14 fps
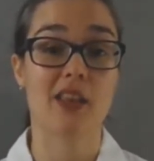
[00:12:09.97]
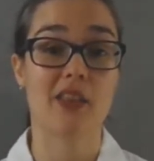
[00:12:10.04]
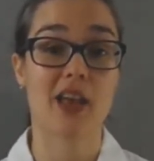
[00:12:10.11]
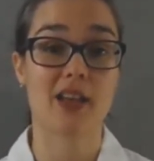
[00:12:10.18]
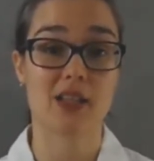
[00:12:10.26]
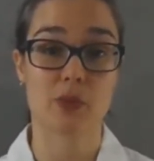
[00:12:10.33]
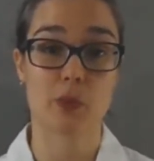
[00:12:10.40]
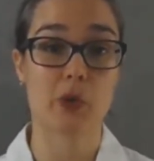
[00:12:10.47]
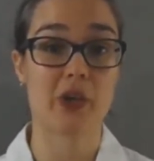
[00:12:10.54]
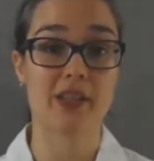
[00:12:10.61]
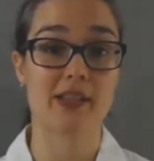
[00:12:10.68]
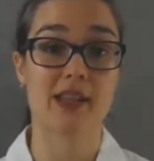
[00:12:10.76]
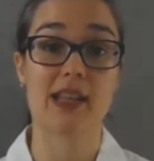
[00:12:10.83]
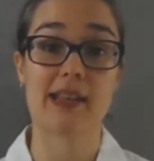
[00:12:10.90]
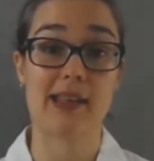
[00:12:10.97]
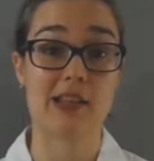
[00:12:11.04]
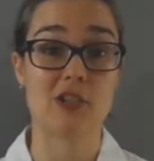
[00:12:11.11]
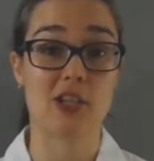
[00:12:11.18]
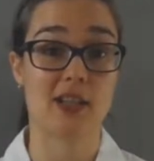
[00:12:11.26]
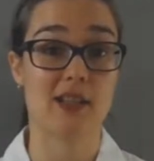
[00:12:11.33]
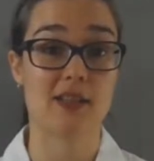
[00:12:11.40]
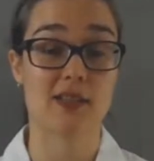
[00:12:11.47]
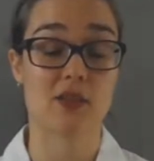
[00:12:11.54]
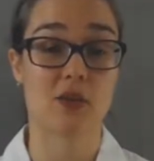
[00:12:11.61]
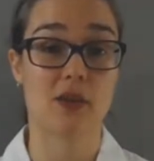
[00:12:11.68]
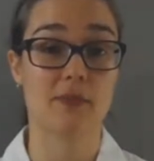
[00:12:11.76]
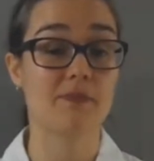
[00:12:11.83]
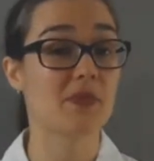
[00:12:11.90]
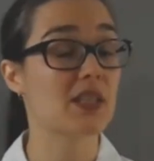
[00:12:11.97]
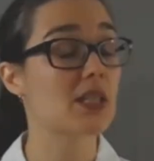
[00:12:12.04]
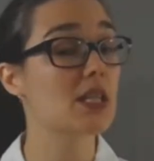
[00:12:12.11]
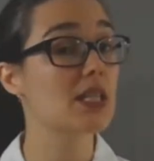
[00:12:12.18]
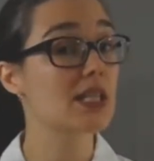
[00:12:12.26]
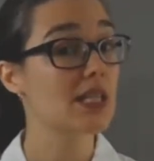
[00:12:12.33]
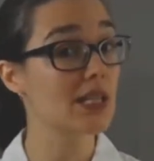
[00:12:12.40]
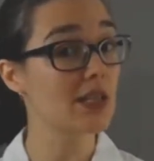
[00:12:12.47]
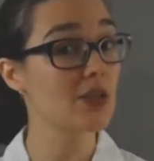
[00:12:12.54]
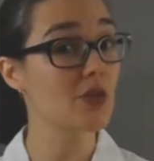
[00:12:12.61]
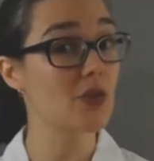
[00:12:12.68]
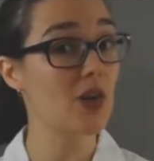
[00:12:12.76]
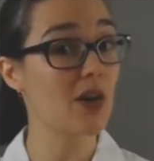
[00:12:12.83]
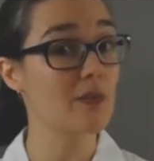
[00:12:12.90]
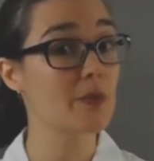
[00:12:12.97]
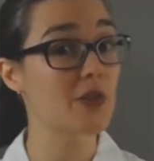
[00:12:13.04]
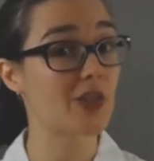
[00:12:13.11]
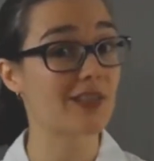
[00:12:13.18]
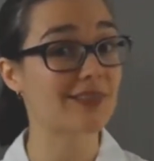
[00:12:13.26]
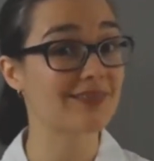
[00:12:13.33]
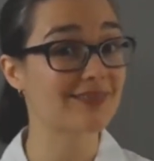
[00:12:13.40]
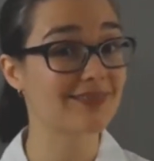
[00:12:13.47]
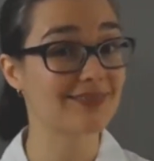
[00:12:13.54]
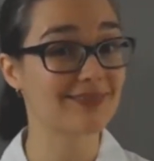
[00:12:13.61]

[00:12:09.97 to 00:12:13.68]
that is present in engineered stone. So still a good option.